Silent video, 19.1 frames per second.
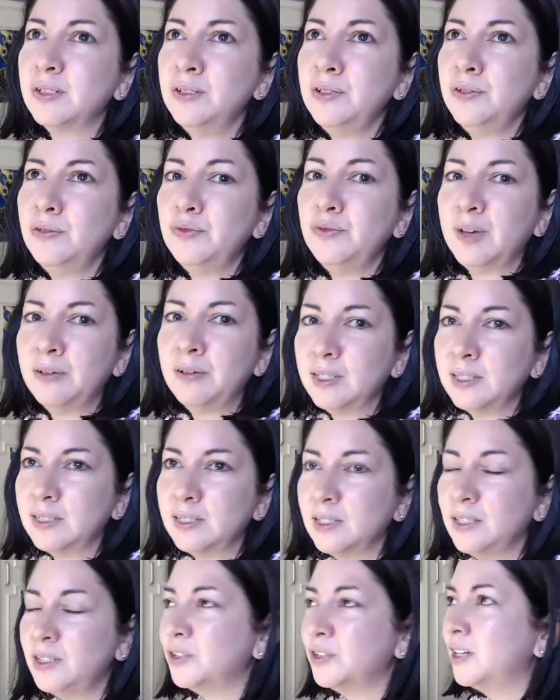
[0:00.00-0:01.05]
new variant
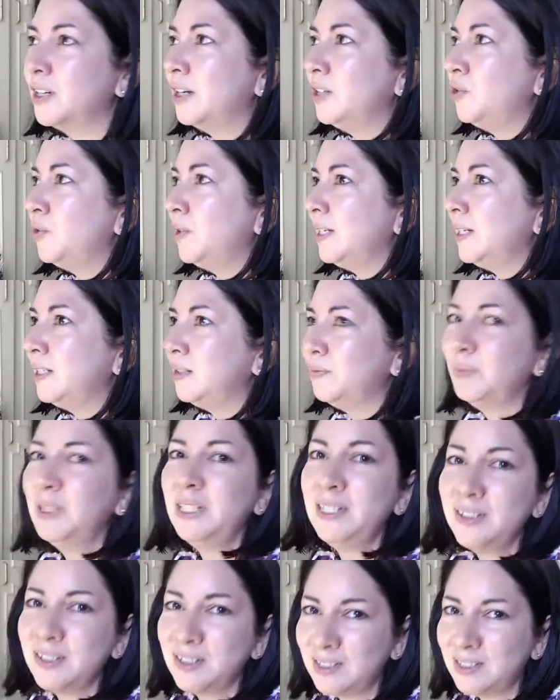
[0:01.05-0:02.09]
in your country,
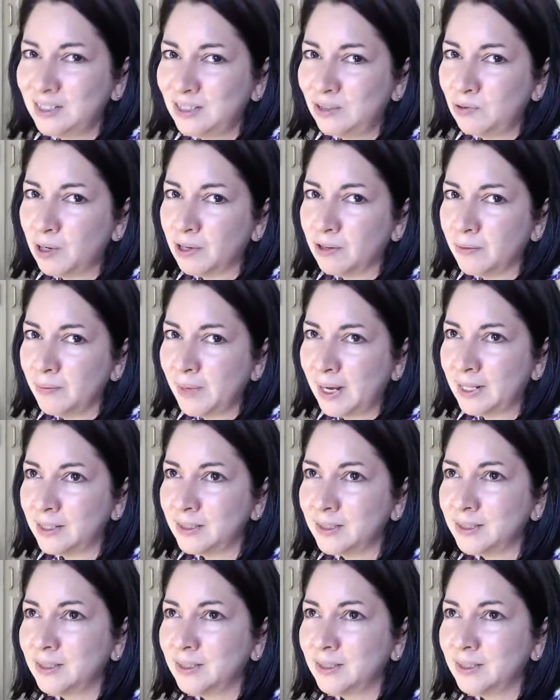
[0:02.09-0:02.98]
please still wear a mask.